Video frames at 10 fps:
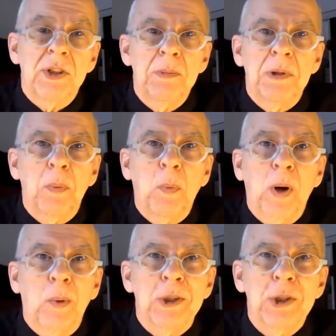to be
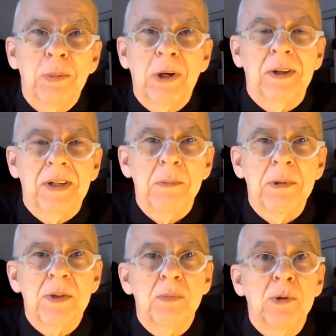aware what your paradigm
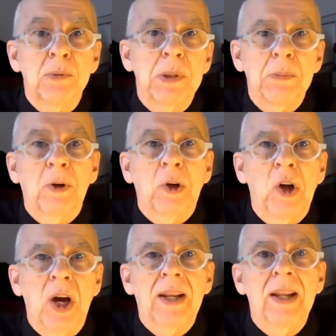is. Most people are not,